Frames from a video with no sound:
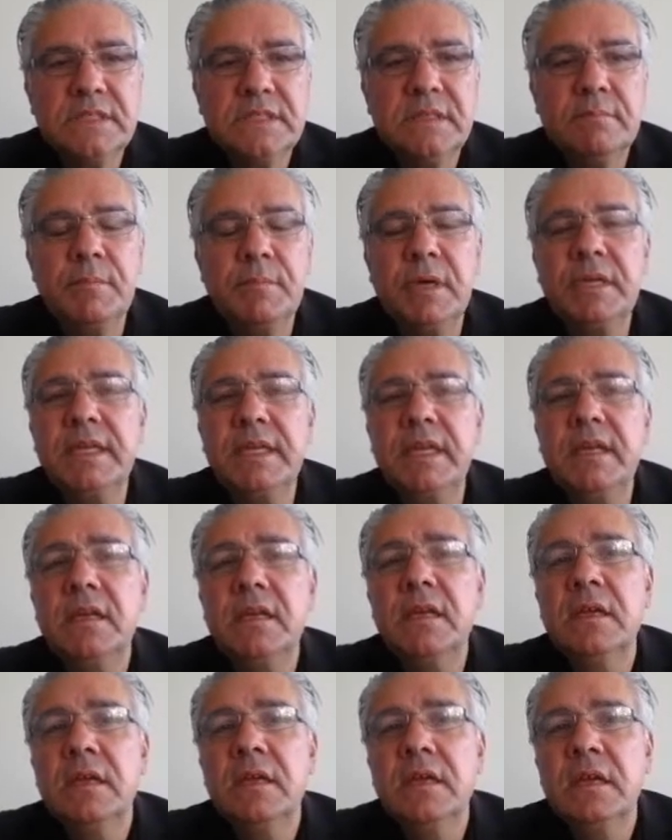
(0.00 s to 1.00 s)
Money
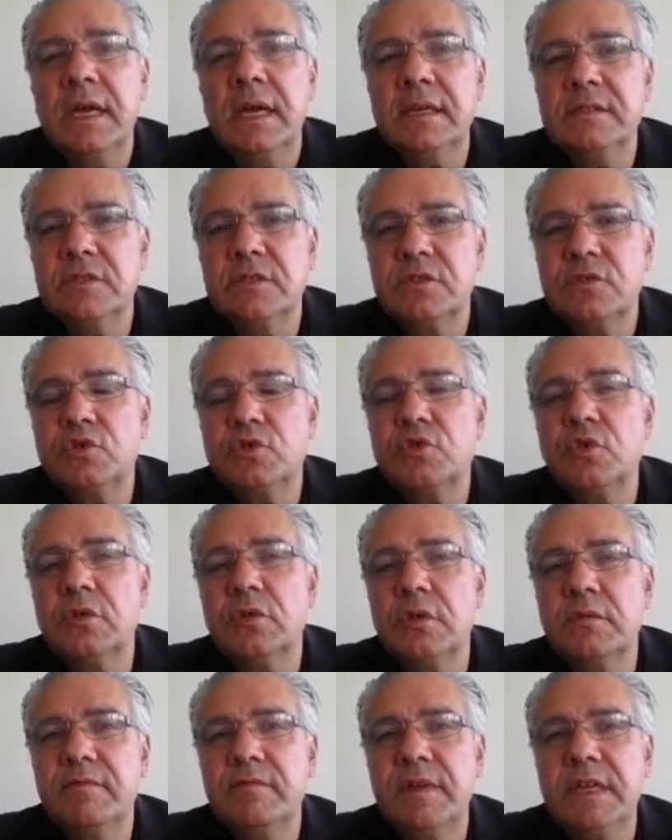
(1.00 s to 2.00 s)
as a social
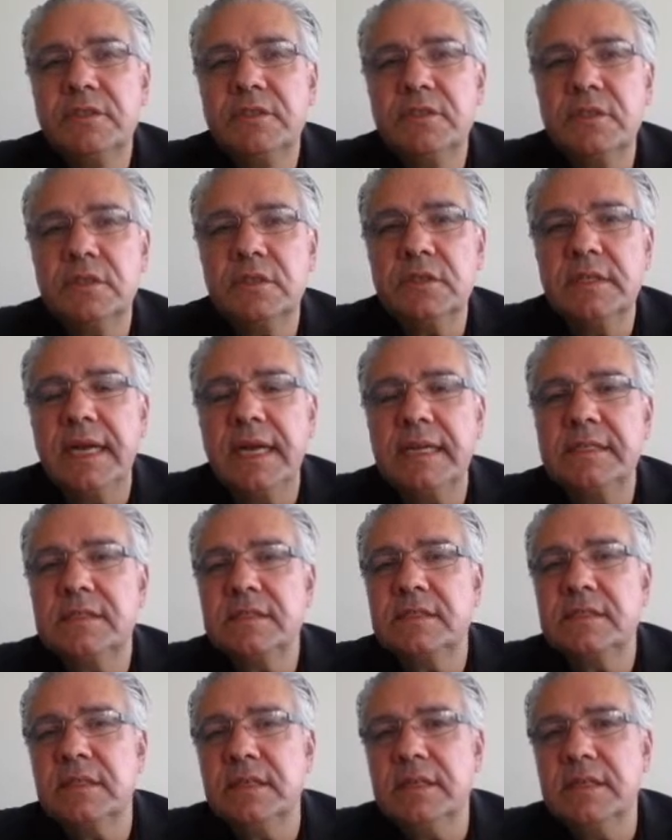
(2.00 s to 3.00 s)
convention, that
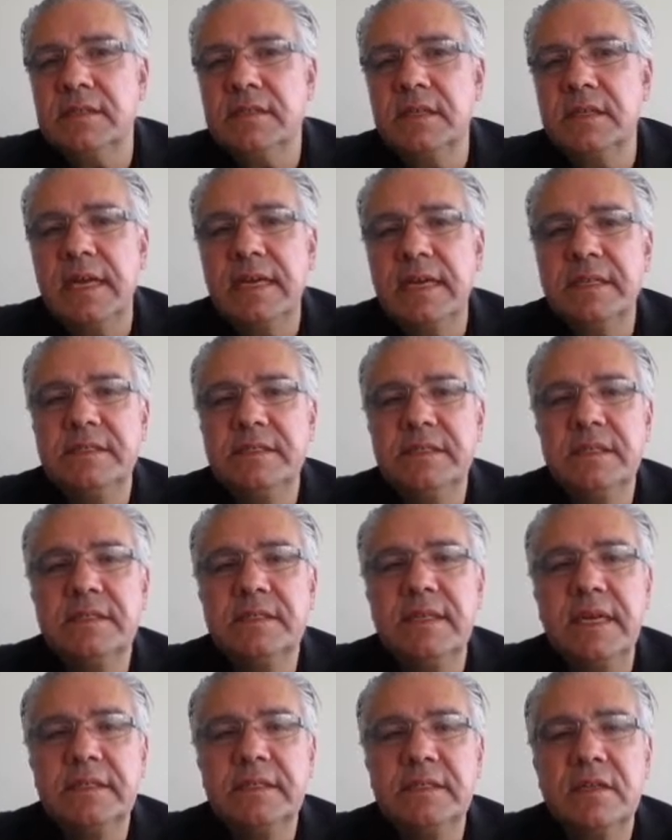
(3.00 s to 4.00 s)
is an idea
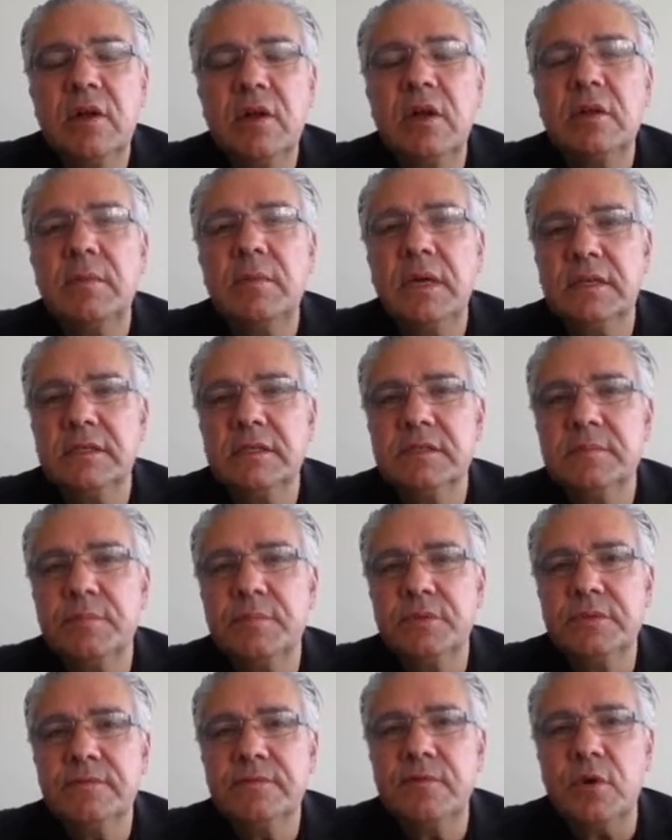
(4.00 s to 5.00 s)
that Karl Marx
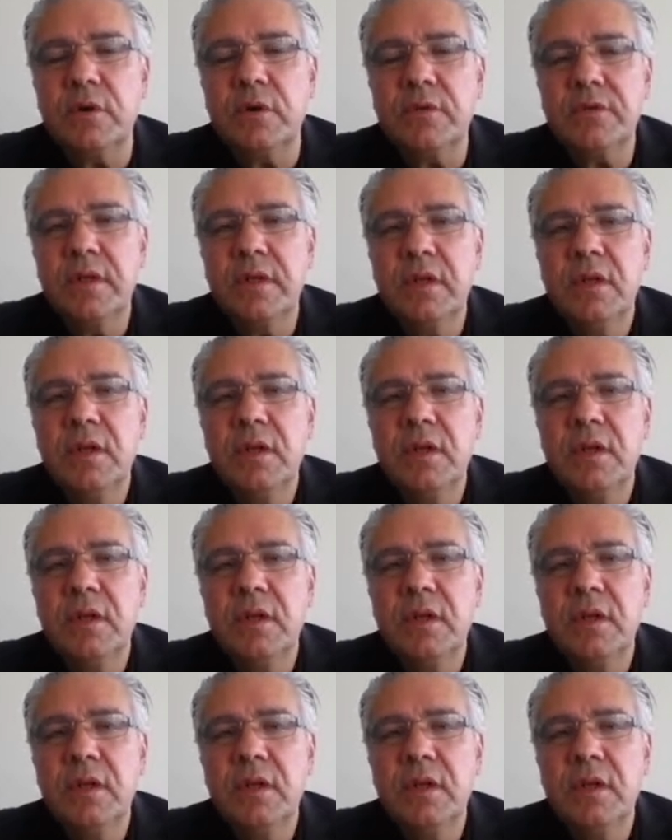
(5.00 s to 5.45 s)
put forth,